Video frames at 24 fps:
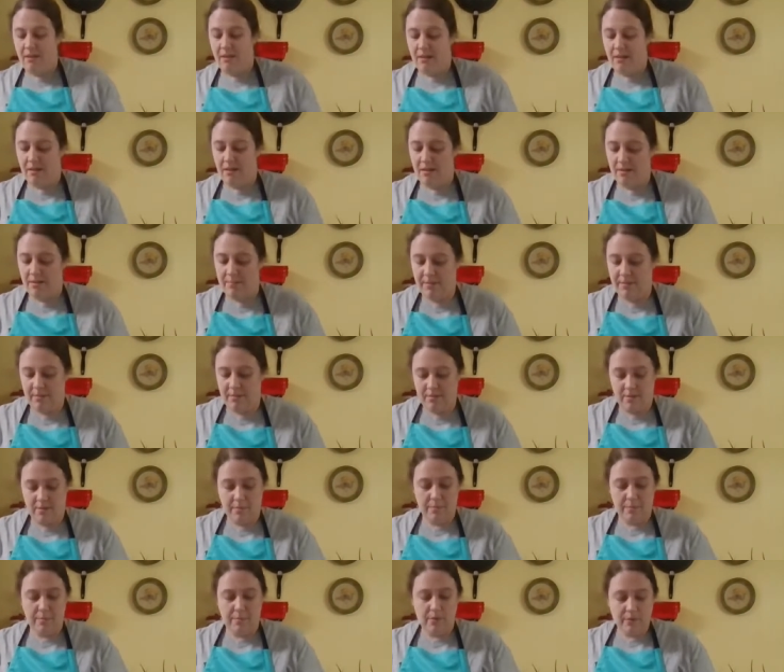Um,
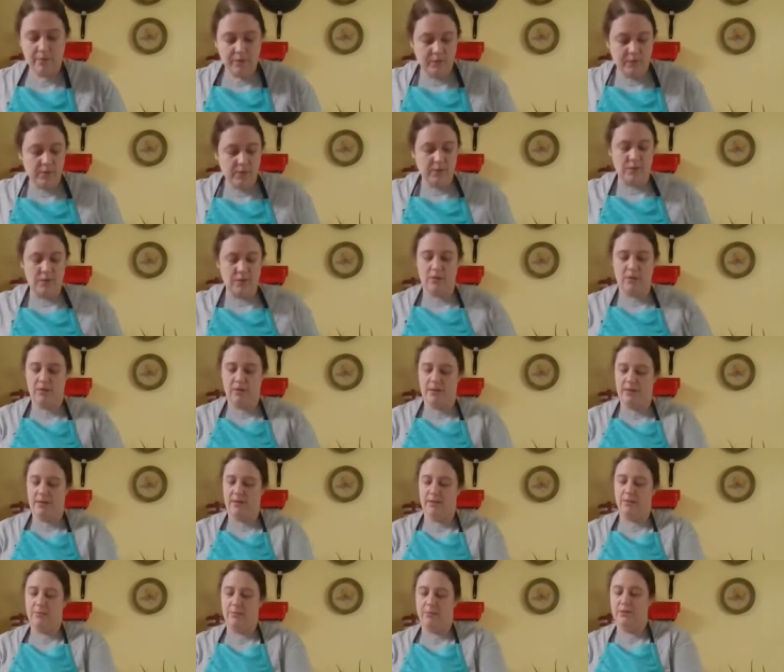both of those are
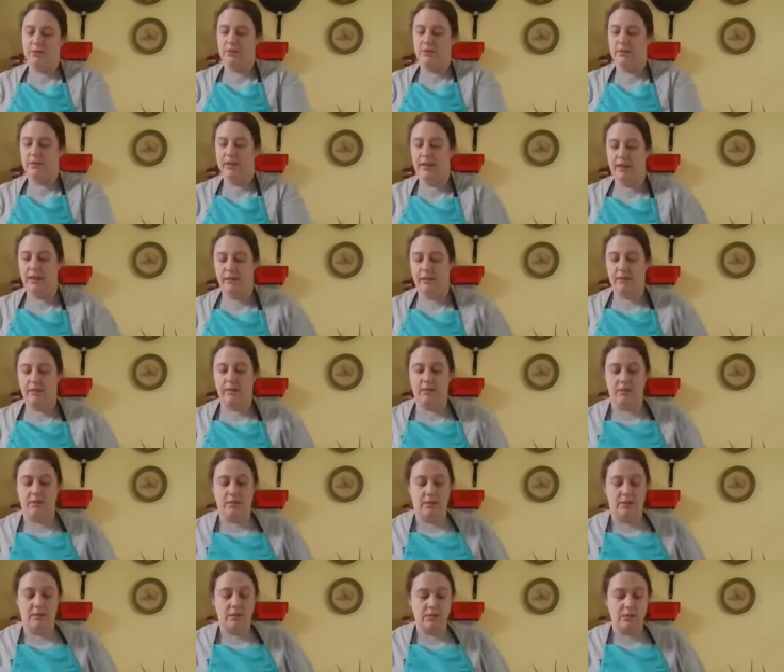in the winter
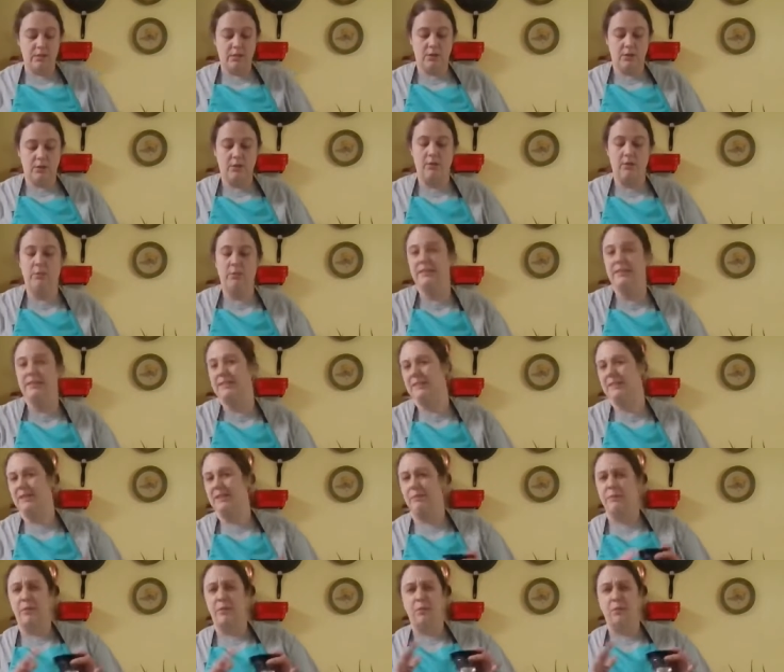catalog. So this is
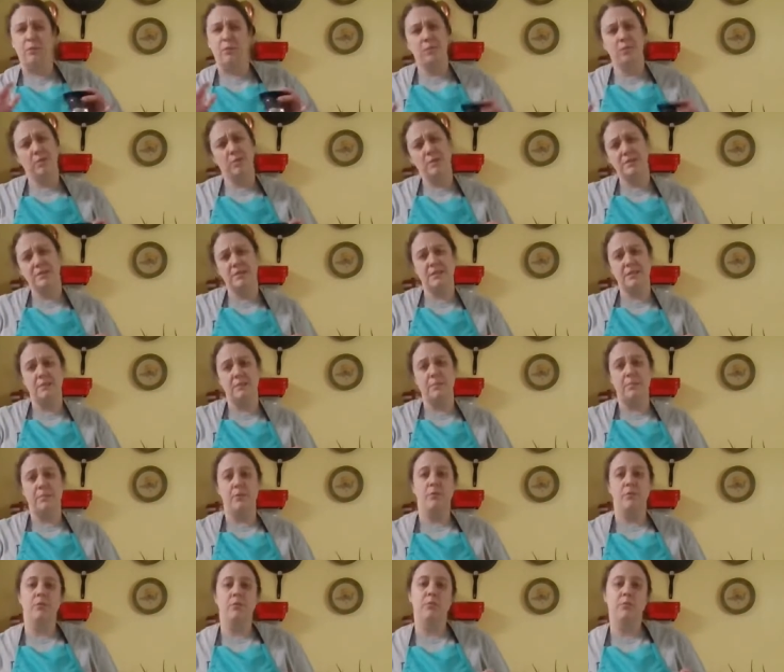going to be a real
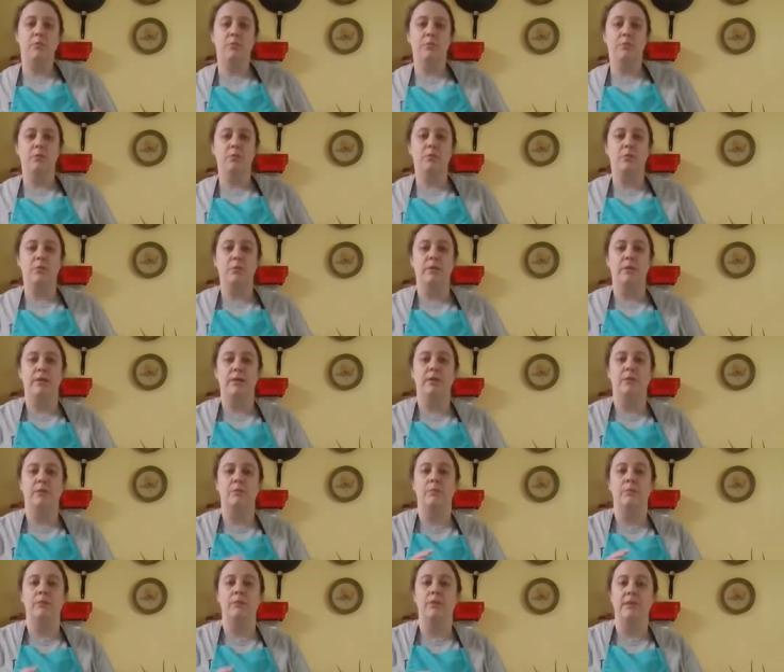simple, real
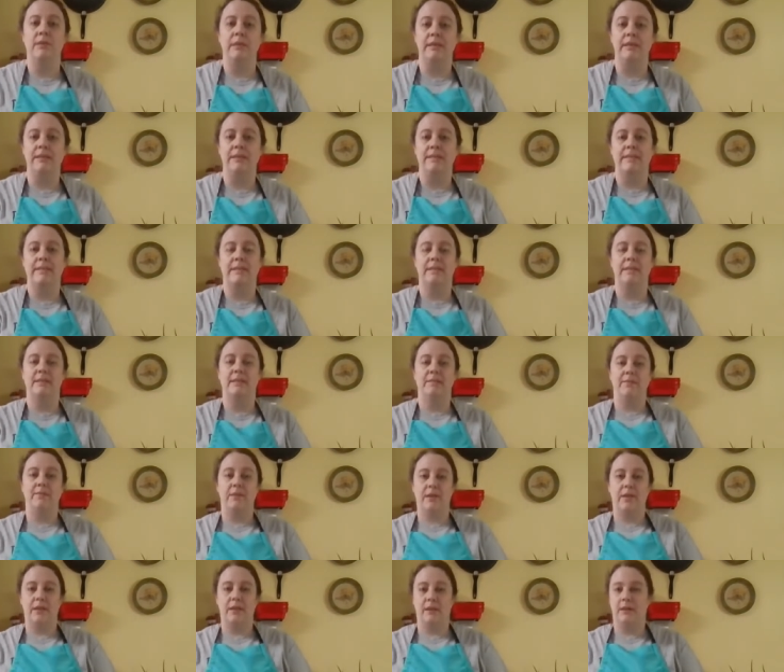quick, real easy
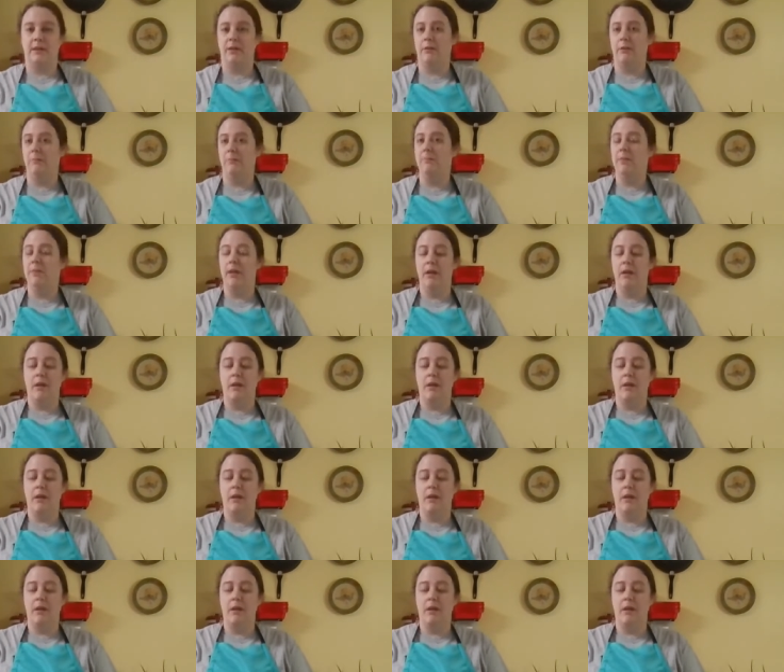video.